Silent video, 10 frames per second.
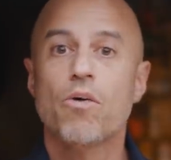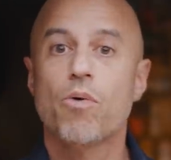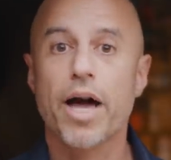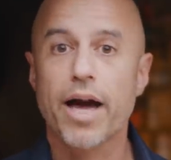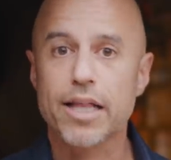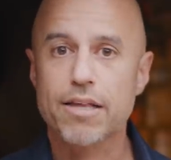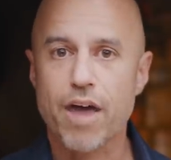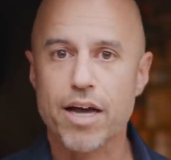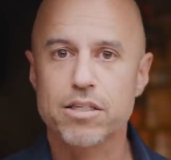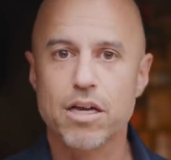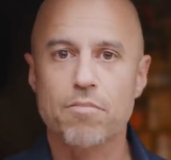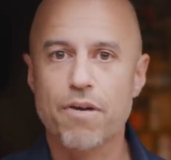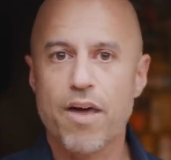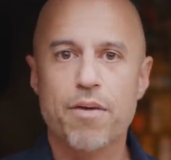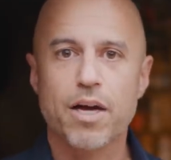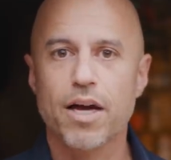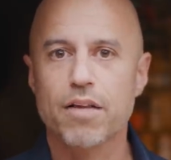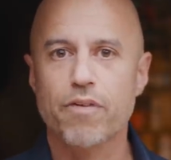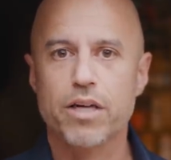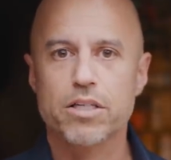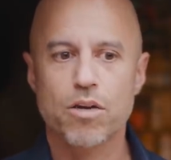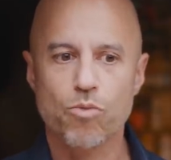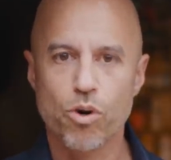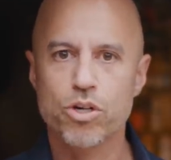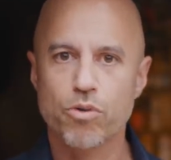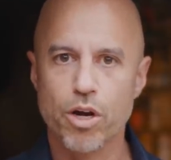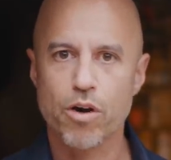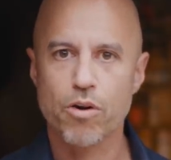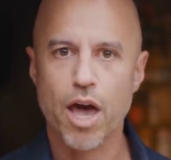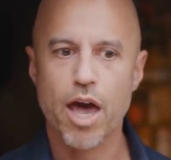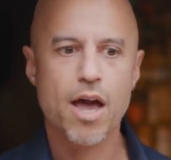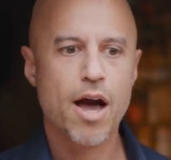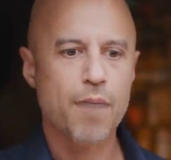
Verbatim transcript: Well, I got the vaccine. My family got the vaccine. We're doing okay.